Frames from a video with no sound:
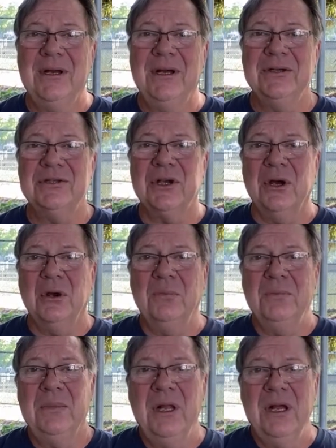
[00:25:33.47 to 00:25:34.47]
So
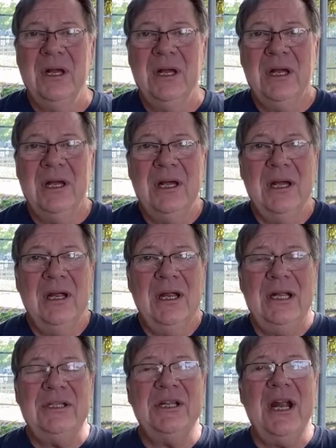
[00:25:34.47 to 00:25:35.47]

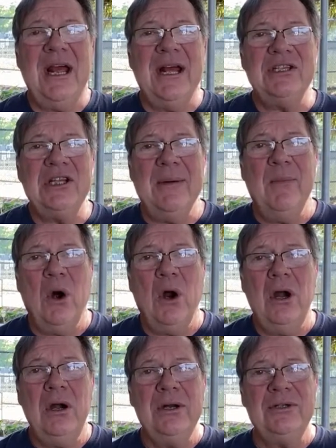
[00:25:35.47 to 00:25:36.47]
it's an
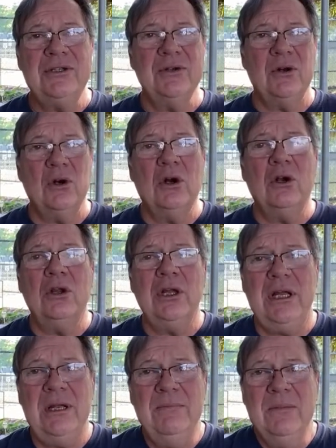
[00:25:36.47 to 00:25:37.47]
ASMR, it's
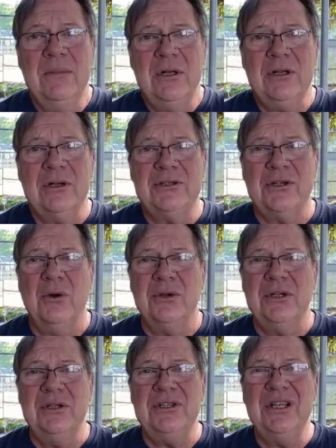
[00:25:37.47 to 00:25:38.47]
early, so
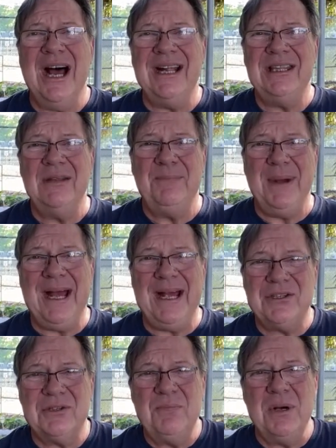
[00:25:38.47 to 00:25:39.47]
it's not the
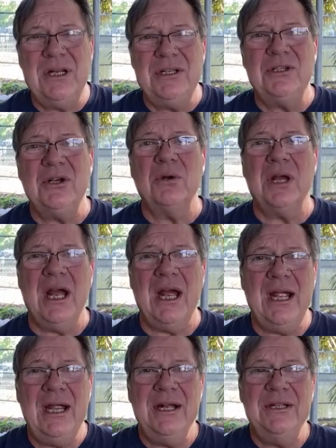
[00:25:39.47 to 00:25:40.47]
best, but it's
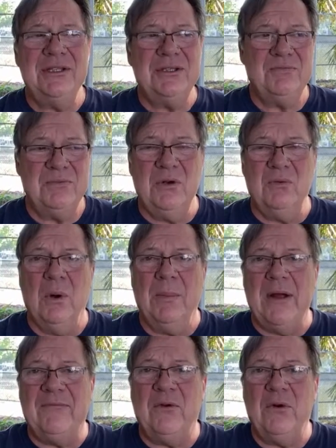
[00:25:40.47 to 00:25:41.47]
okay. It's, you know, one of
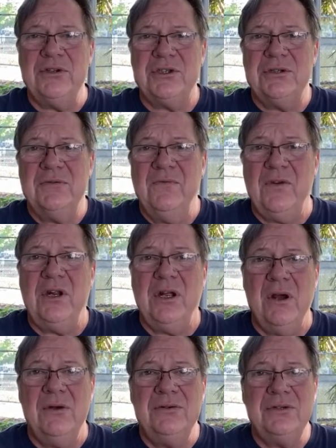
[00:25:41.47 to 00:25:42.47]
my first
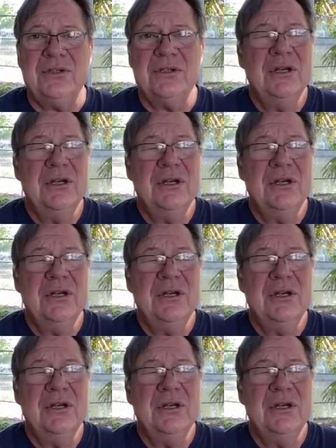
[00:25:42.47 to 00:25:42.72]
videos.